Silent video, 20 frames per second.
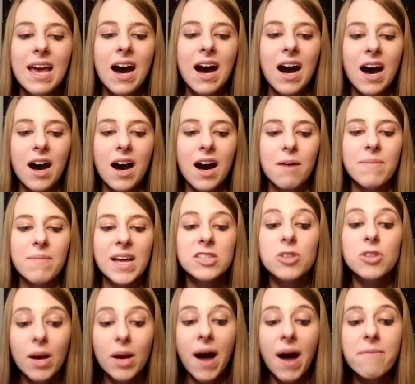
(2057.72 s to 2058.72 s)
And
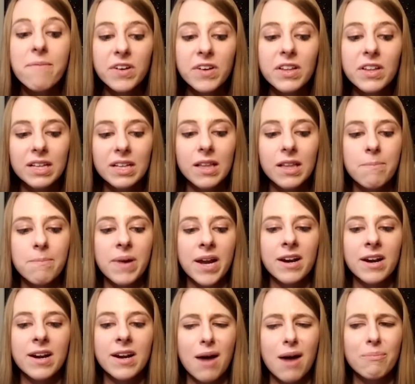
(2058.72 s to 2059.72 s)
so I'm feeling a lot
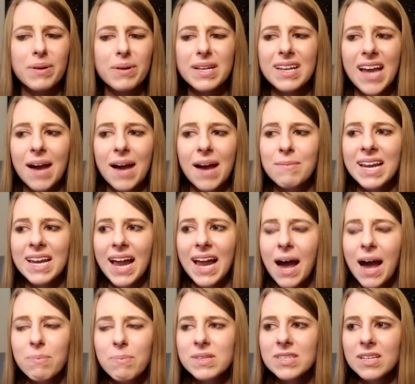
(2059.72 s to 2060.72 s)
better now, but I mean, it
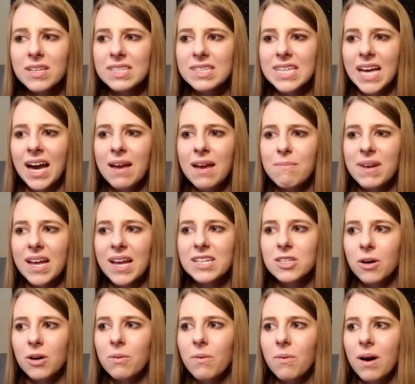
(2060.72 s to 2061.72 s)
happens all the time. And I
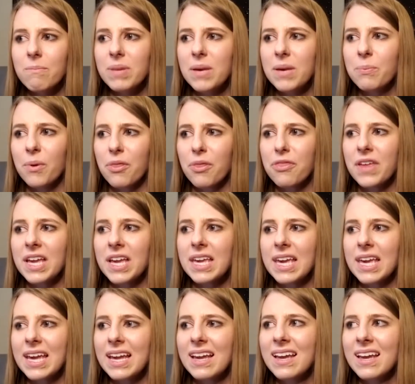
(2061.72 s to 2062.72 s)
don't want people
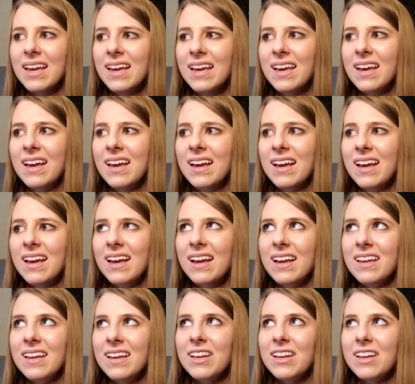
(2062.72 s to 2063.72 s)
thinking,
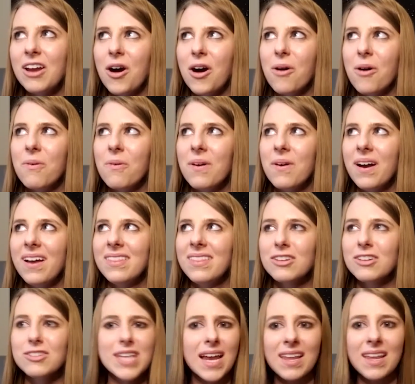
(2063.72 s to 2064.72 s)

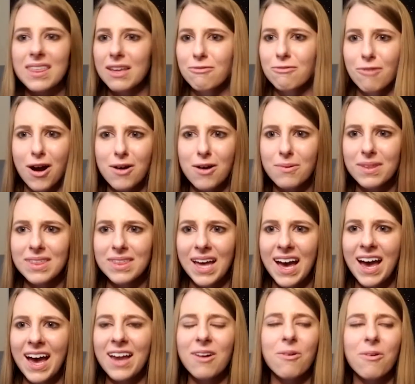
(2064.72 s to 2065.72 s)
there's anything wrong with
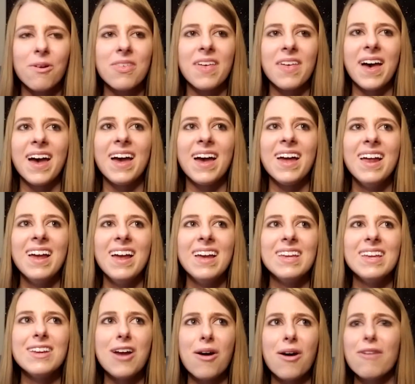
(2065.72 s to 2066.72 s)
that, or that,
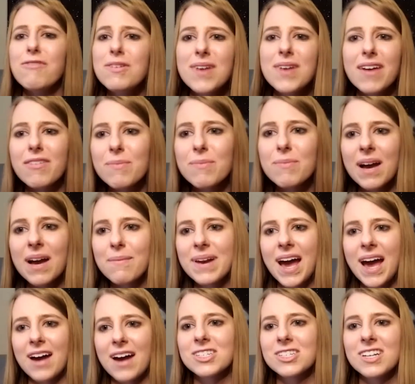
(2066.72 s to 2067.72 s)
if you never become an
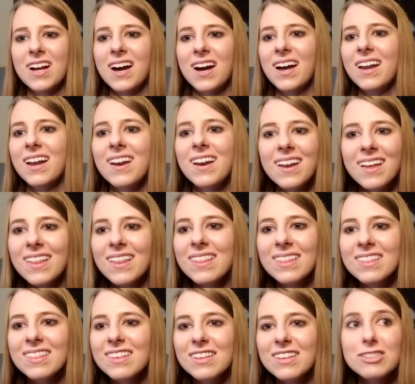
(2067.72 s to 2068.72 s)
astronaut,
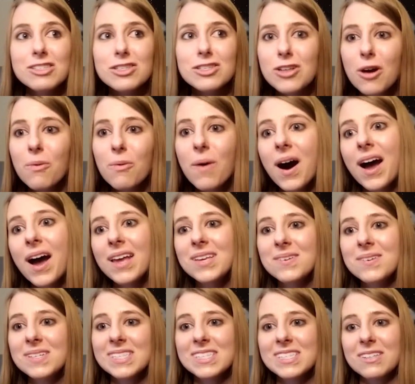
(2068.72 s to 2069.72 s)
so what? You
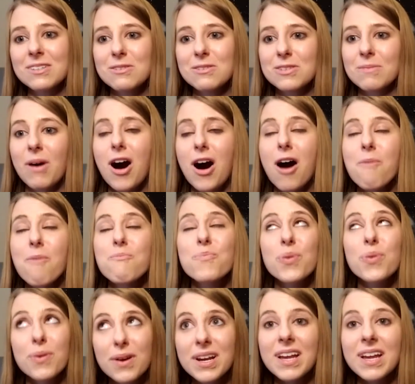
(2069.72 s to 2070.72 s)
can still do some
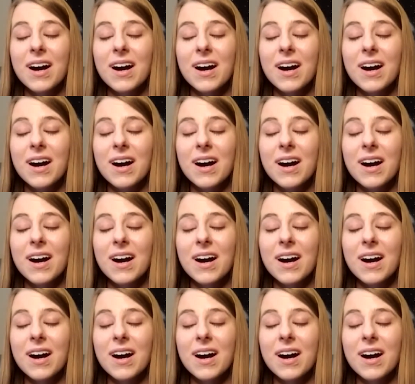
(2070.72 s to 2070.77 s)
pretty